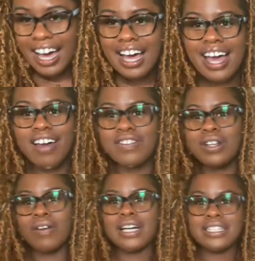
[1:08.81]
I have
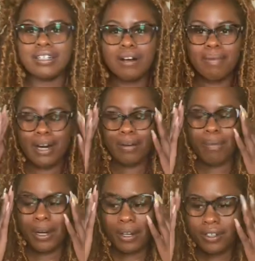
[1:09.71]
no idea about a
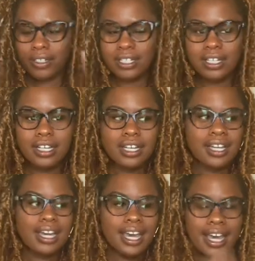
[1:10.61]
purse
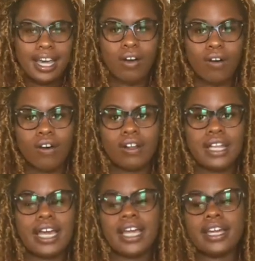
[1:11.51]
at all.
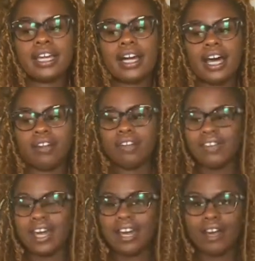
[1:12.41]
Like, I don't even
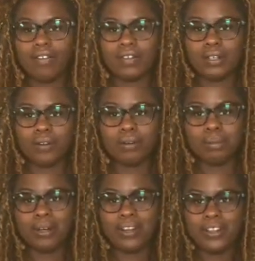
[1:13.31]
have a
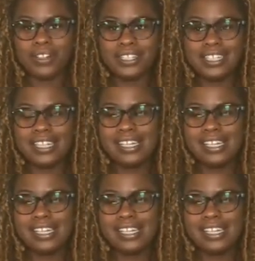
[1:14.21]
gold purse.